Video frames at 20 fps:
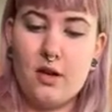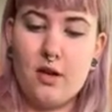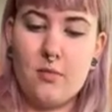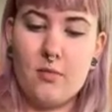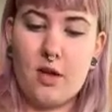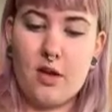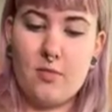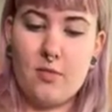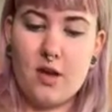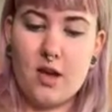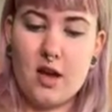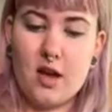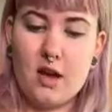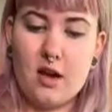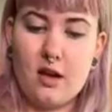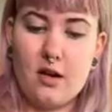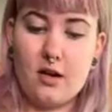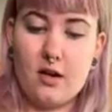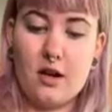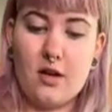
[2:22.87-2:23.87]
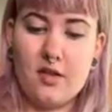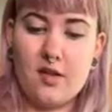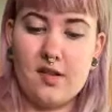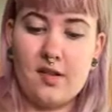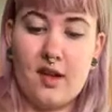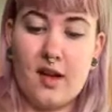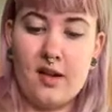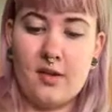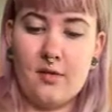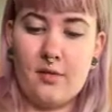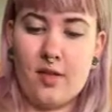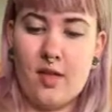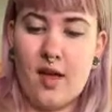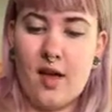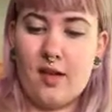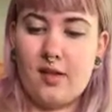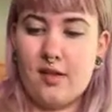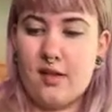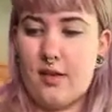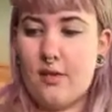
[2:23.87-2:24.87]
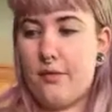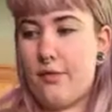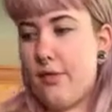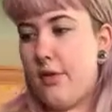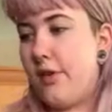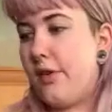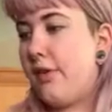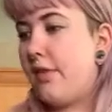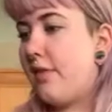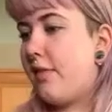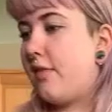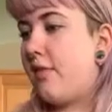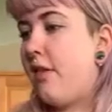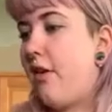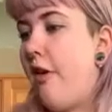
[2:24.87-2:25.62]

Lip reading: maybe err on the side of less at first.